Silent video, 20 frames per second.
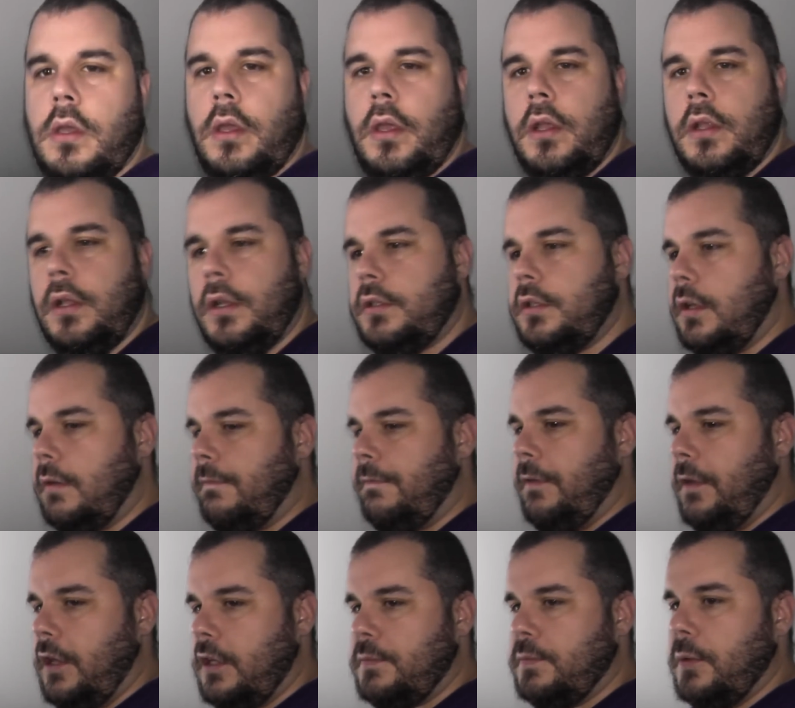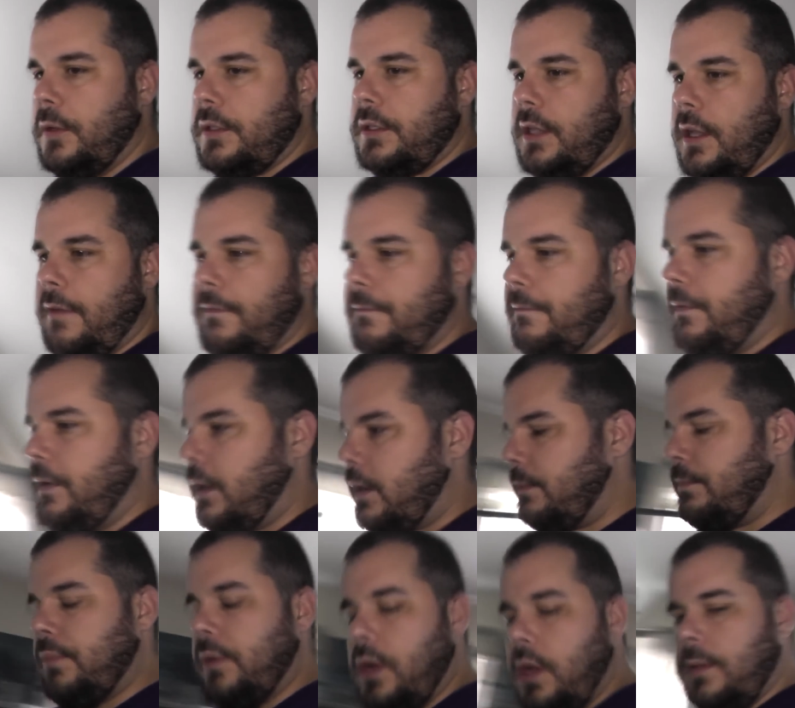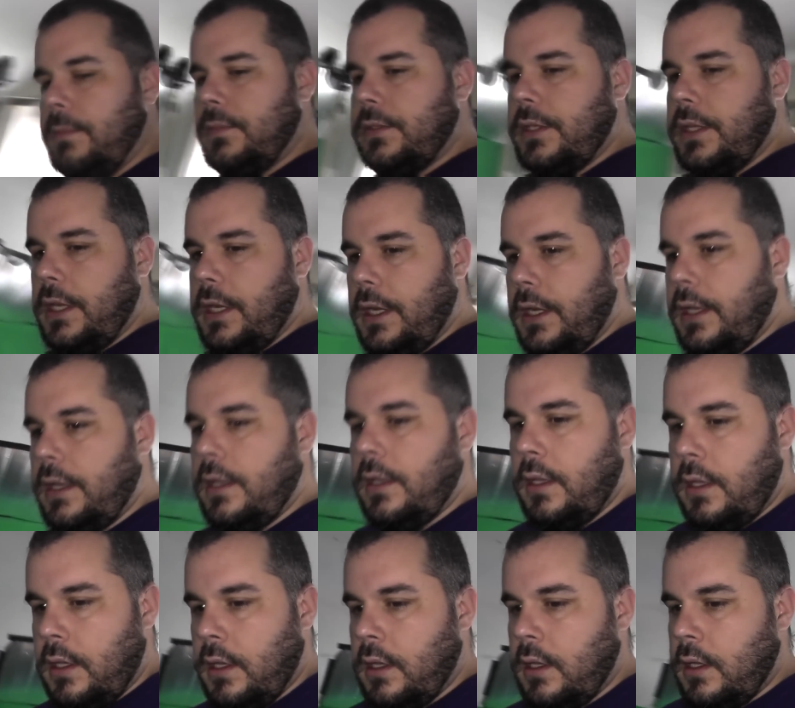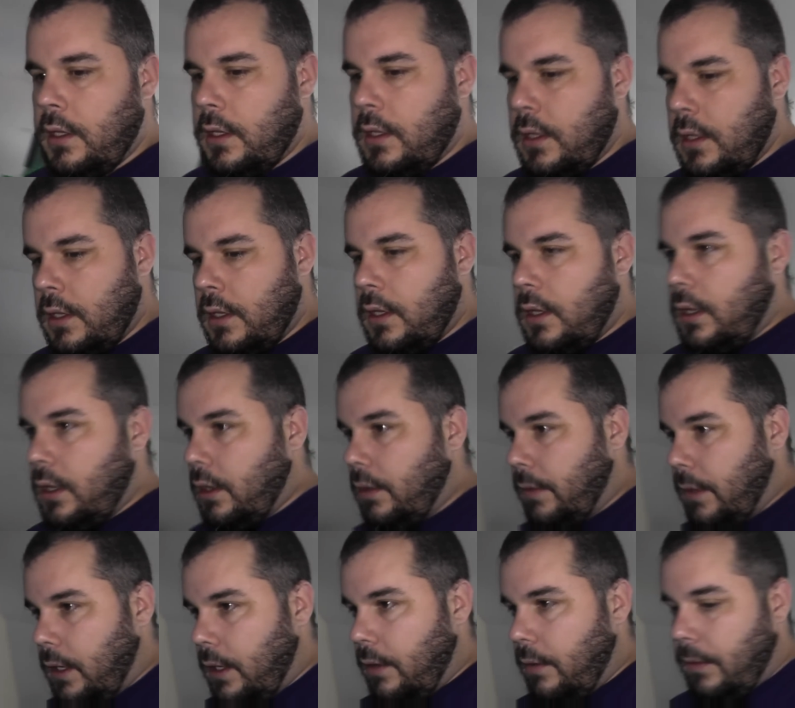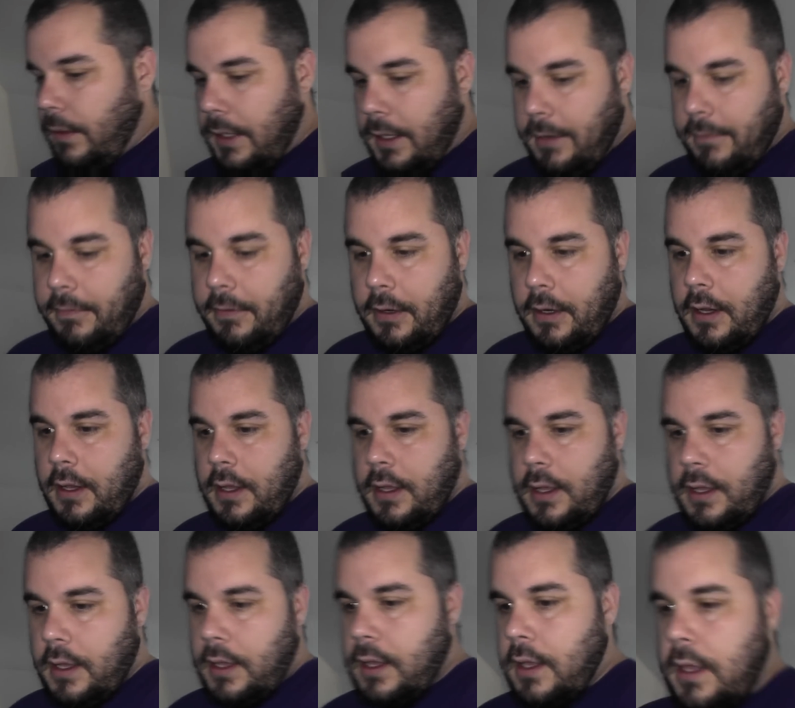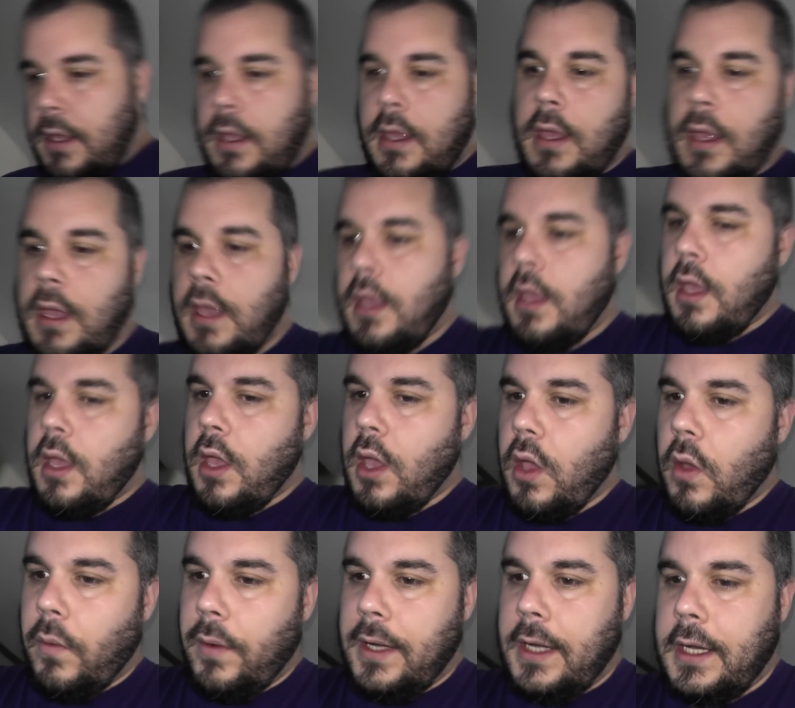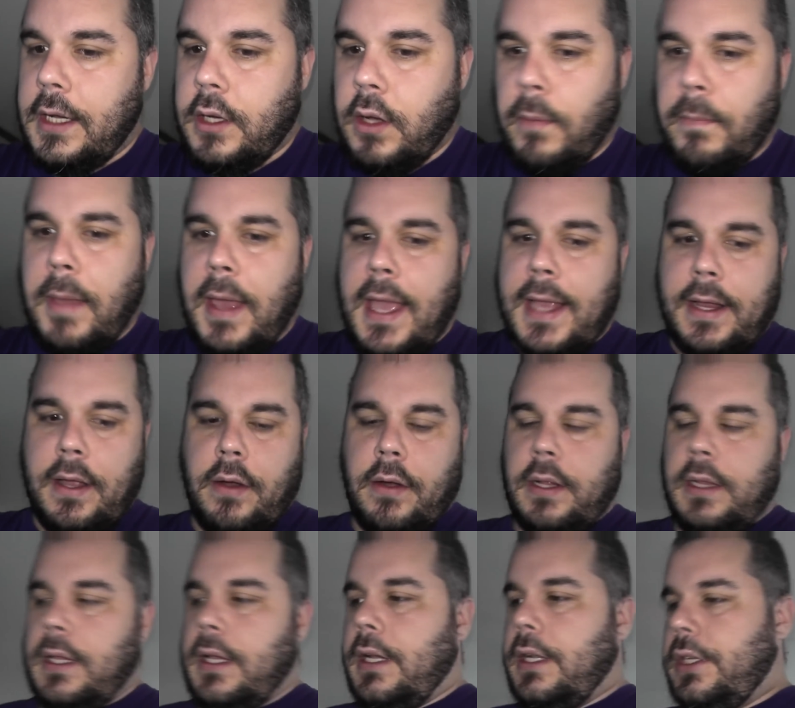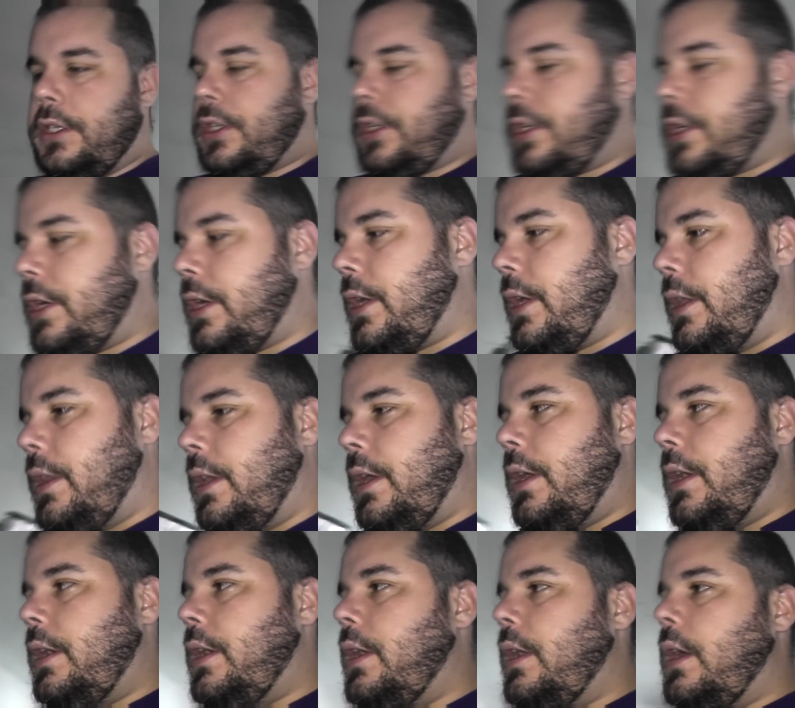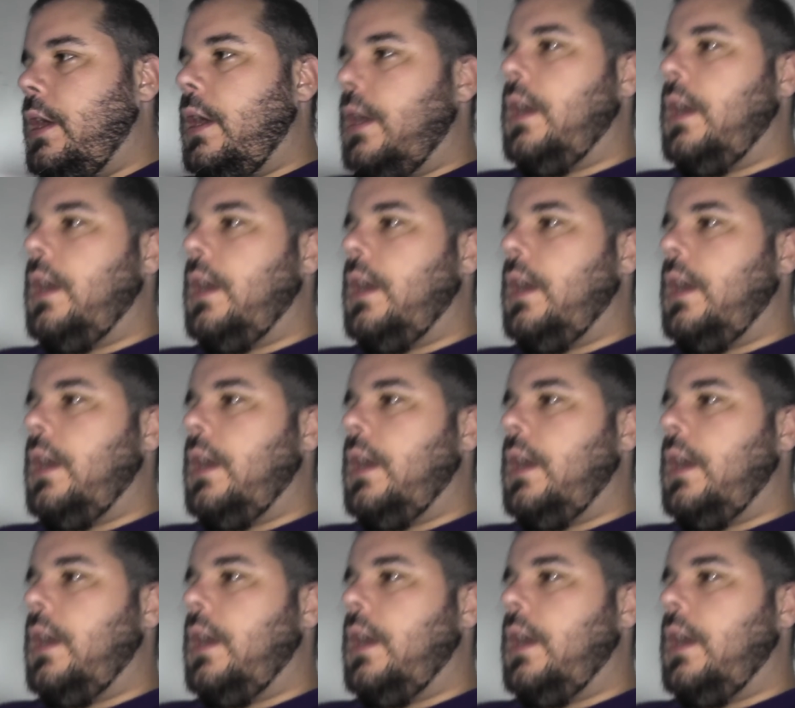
Well, it looks like Facebook's having fucking problems today. Oh well, whatever. We need to go bang out a lunch and then